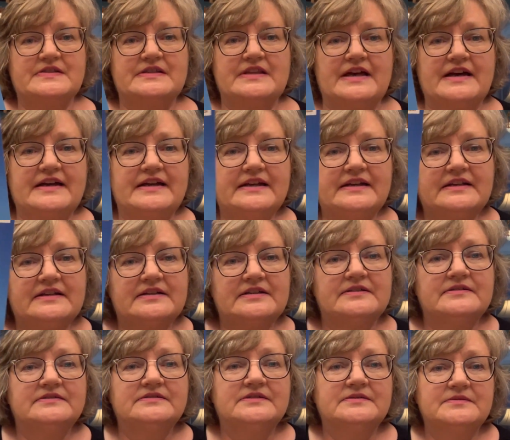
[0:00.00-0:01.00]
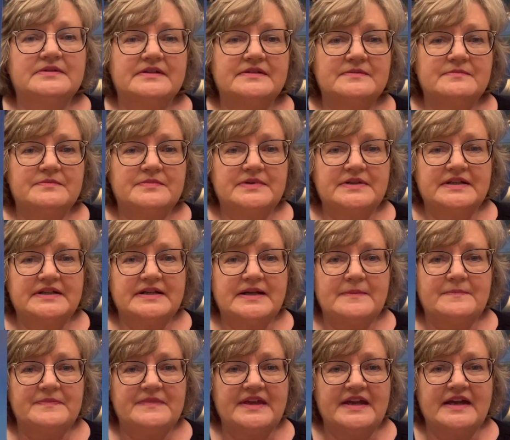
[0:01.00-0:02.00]
like. Put it
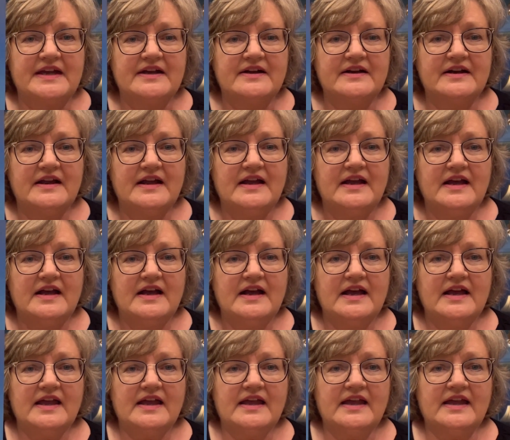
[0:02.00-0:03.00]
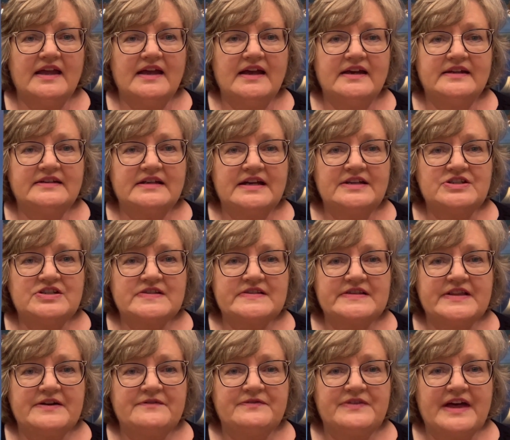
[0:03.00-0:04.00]
up there. And I just
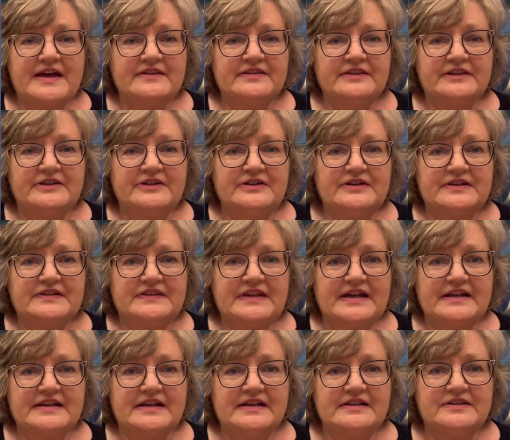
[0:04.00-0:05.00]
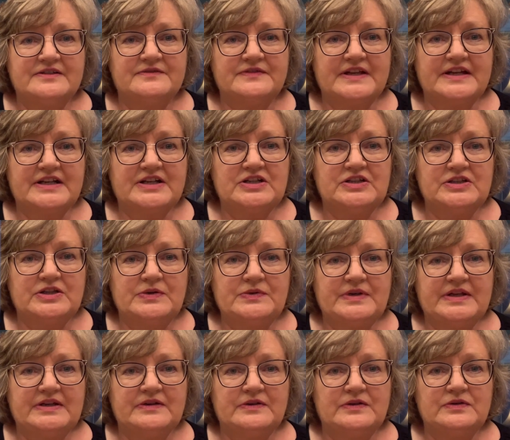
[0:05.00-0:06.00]
love that look, that kind of like
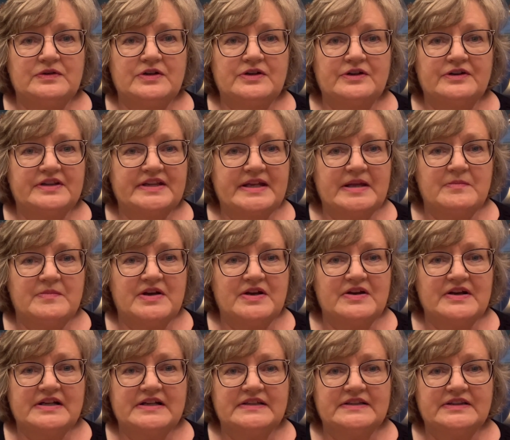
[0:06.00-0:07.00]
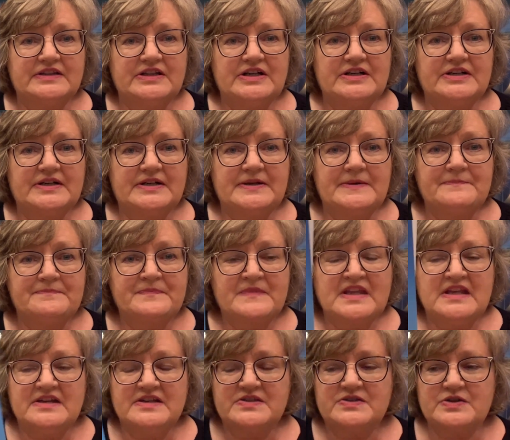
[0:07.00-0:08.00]
colonial, early American look.
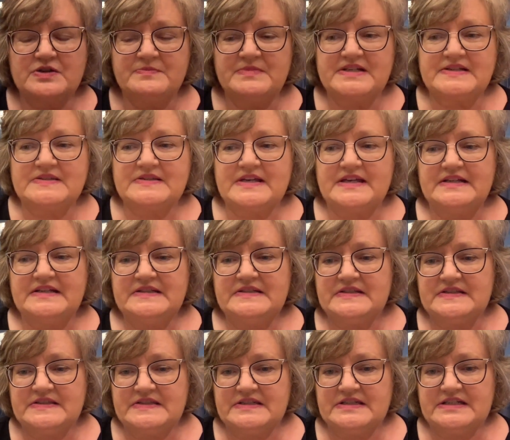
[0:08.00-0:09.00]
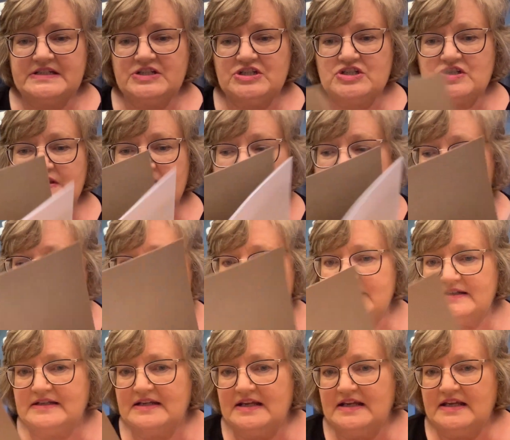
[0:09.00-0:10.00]
So I'm excited to stitch that.
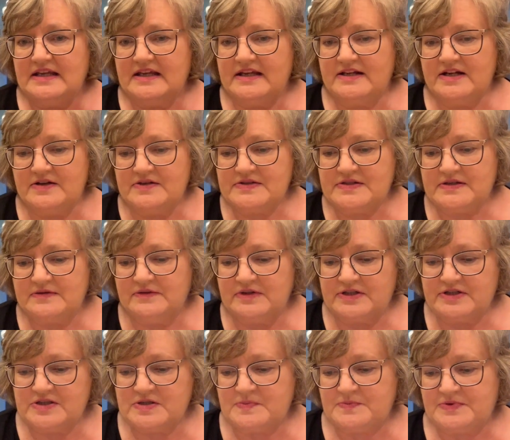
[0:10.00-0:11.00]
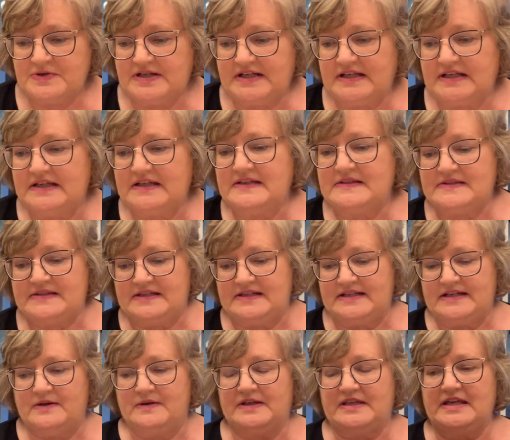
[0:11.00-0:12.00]
It also looks pretty easy.
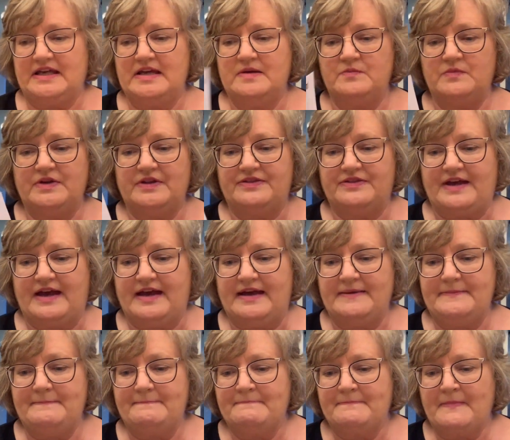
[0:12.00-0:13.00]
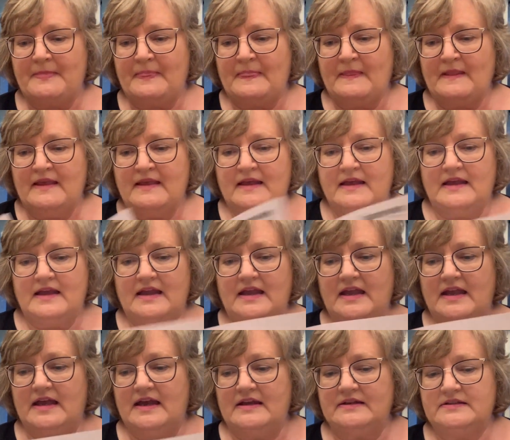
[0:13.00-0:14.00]
Now it came with that.
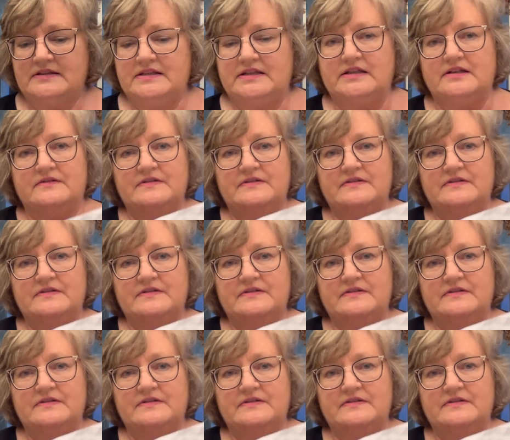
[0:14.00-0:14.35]
And here